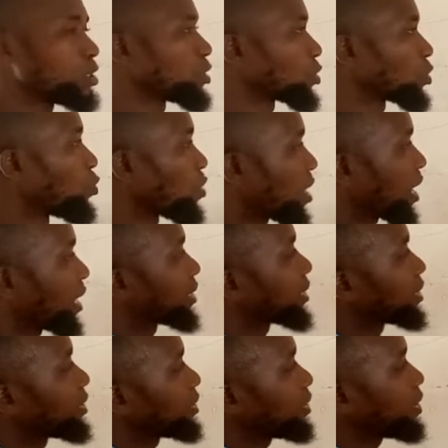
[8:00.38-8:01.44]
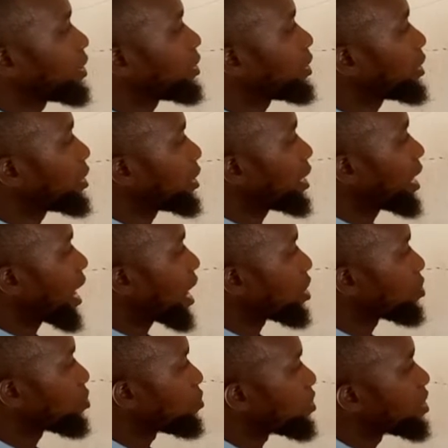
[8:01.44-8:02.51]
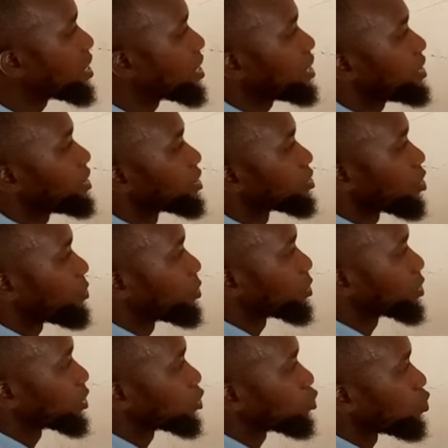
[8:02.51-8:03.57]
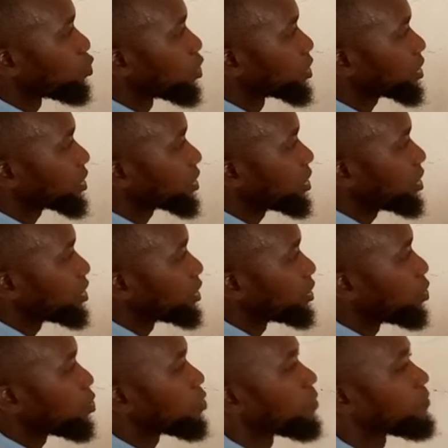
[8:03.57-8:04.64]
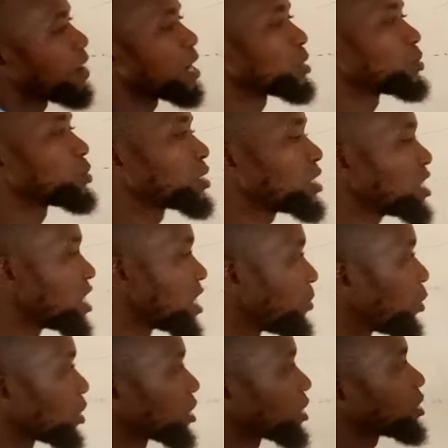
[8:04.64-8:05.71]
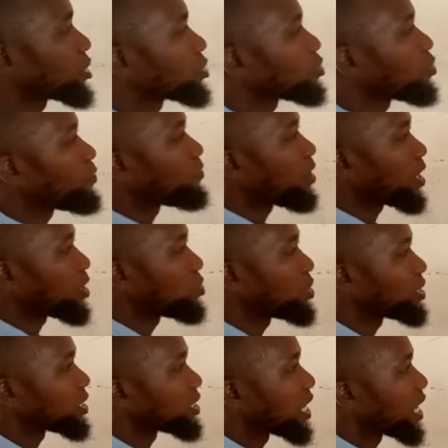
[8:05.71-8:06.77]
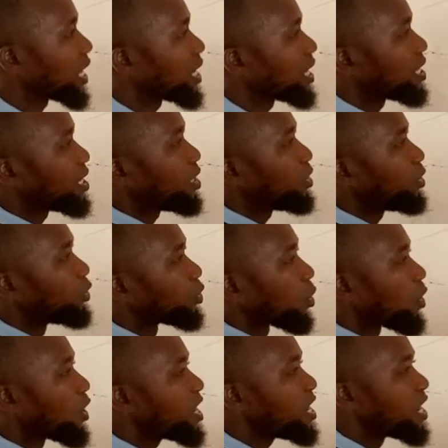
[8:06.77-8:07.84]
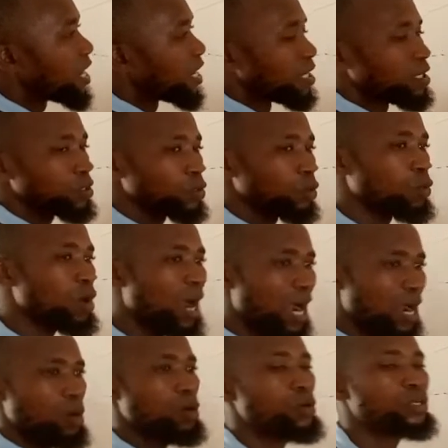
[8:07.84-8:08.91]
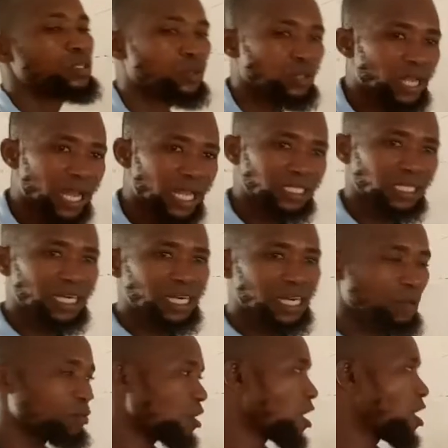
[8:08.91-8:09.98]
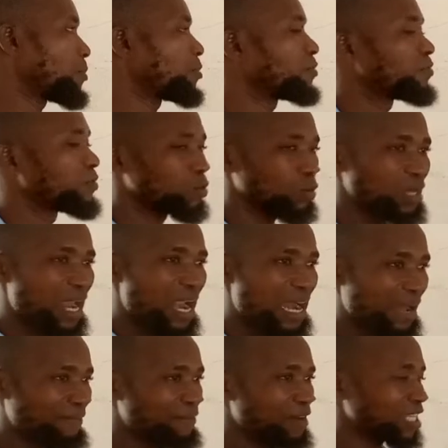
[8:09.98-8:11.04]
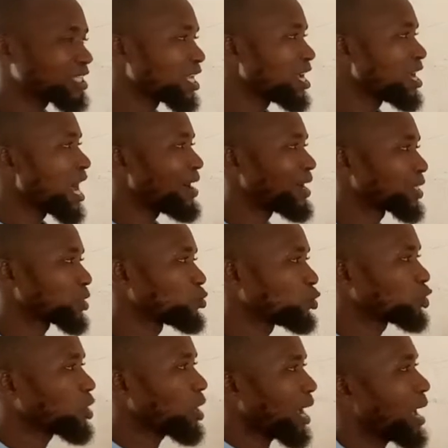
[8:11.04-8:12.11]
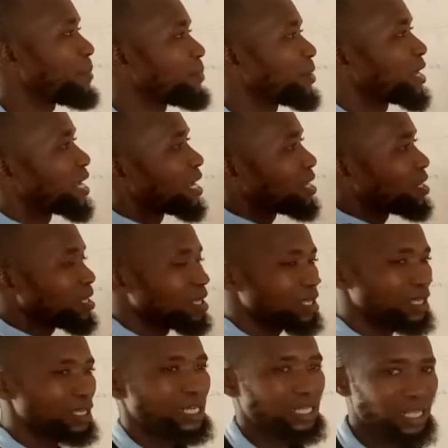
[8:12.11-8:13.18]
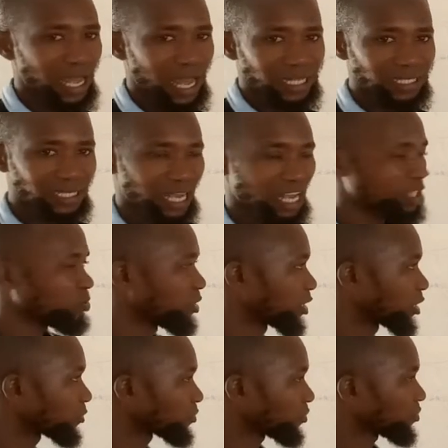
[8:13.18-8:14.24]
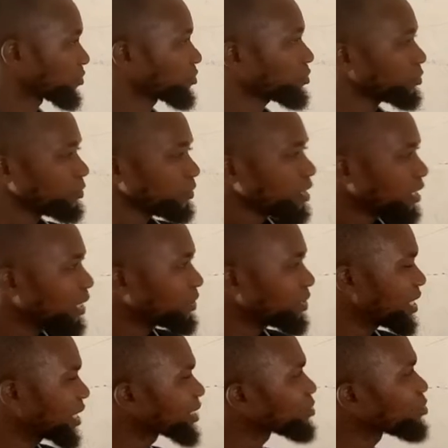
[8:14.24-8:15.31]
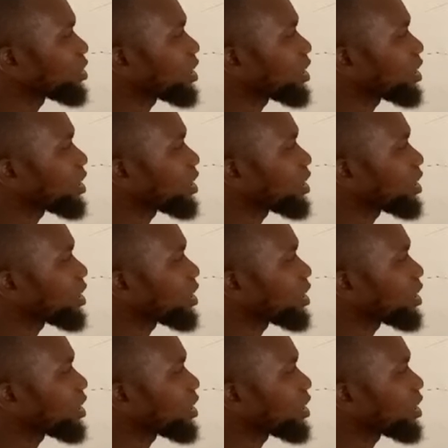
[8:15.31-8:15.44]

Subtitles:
So we can see angle A is opposite to what? The whole of angle C here. But since no value is here nor here, so we can't go into that area. We can't move into that area. But our solution can begin in that aspect. And the next thing we